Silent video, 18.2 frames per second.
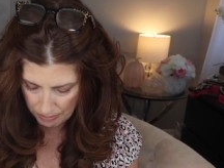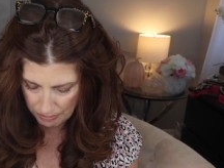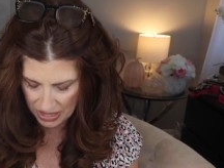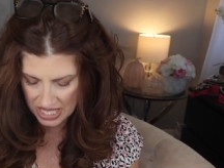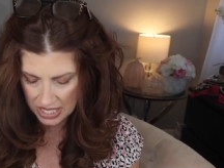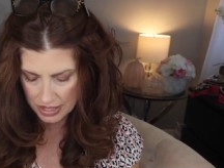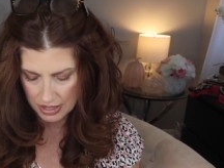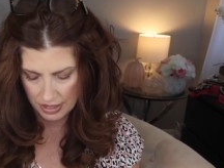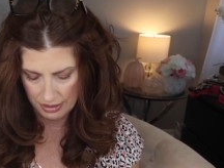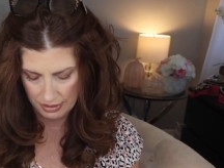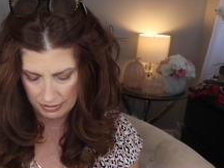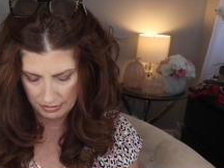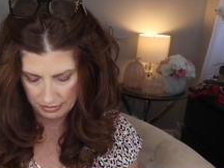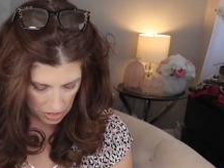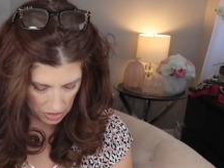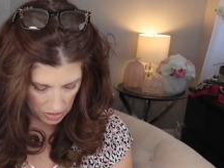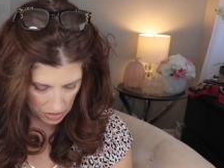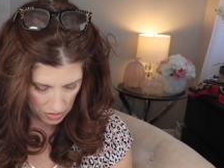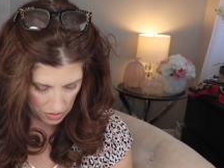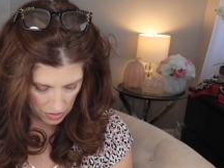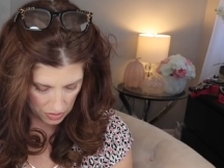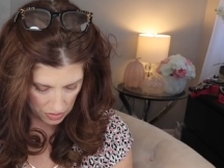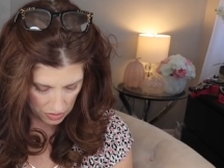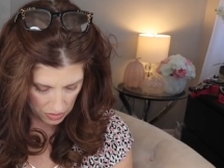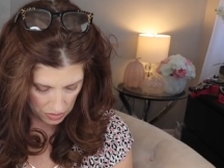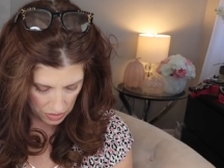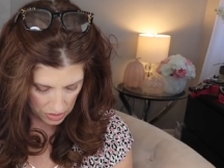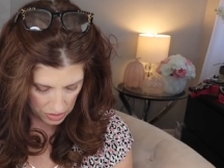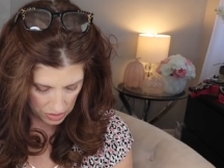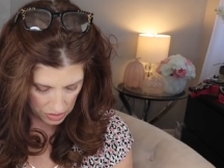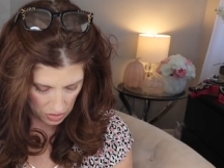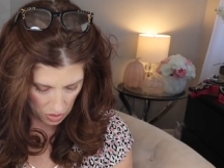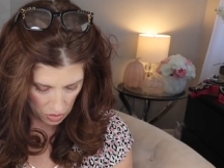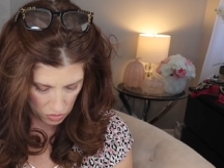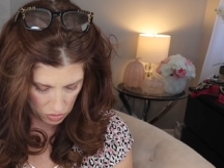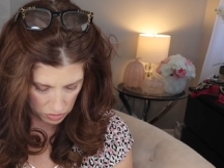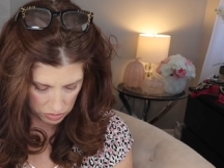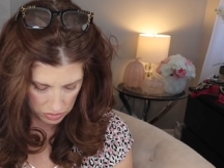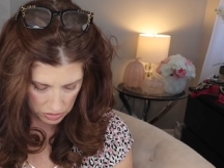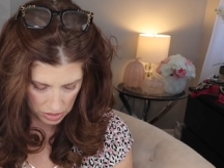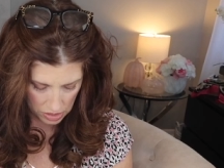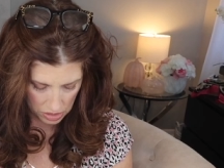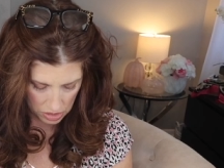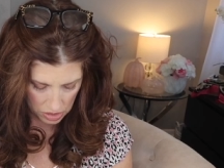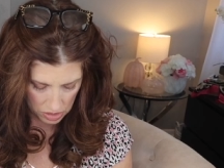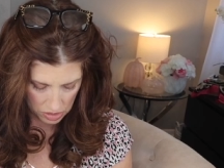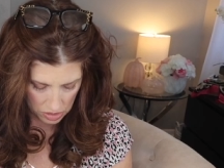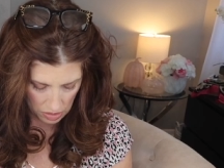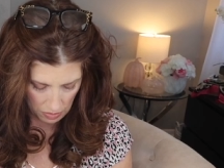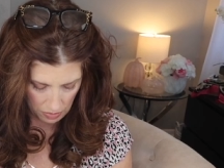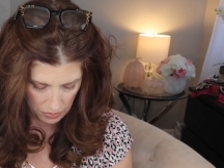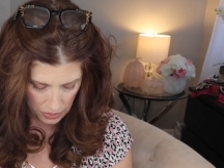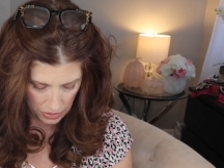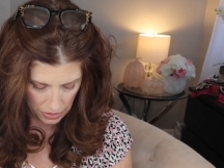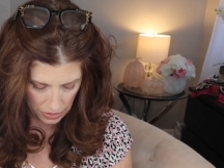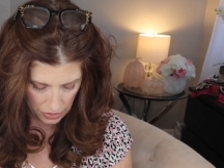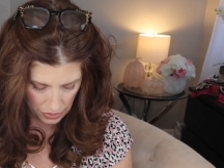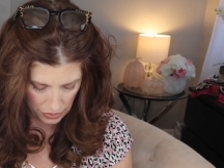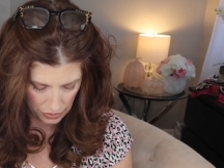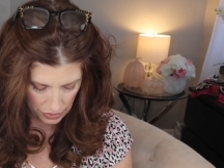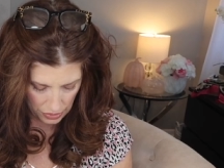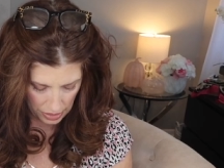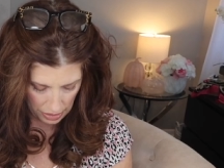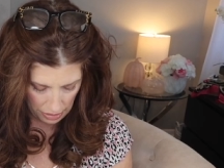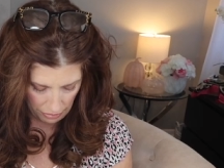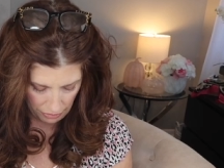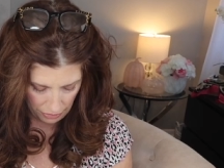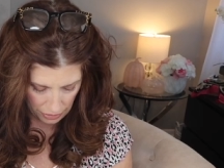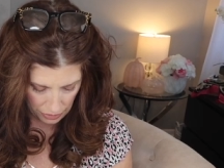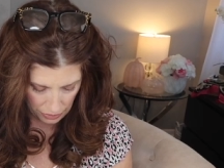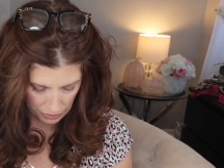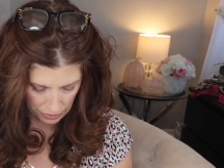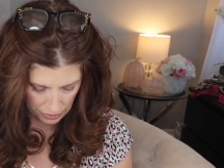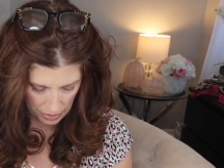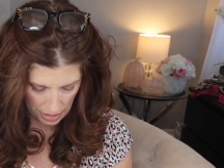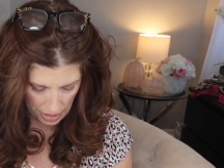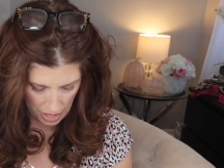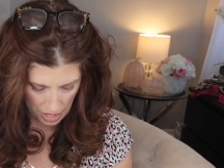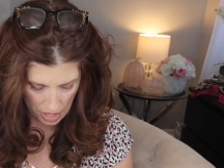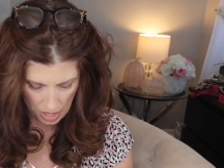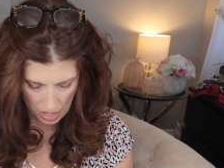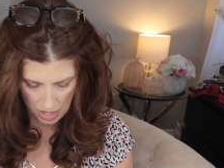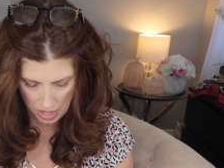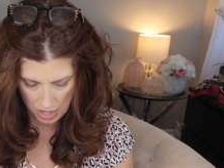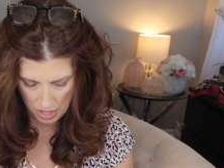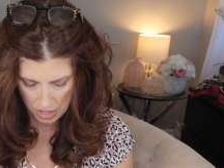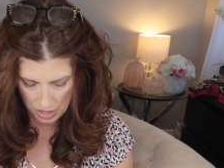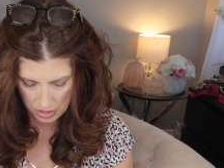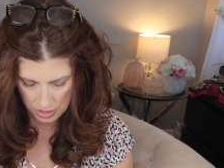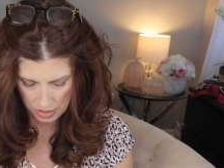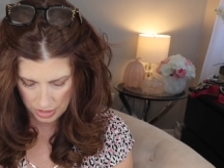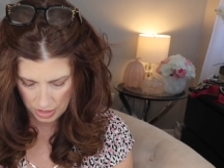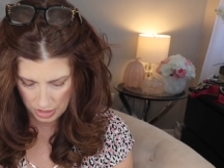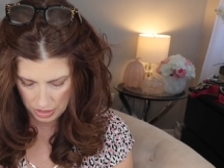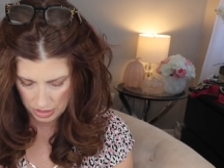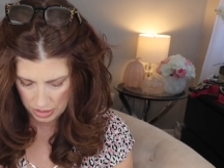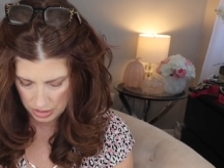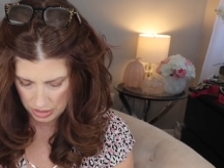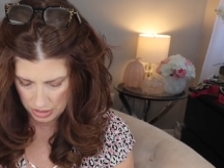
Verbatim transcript: Bitten. So this, oh, this is a beautiful red.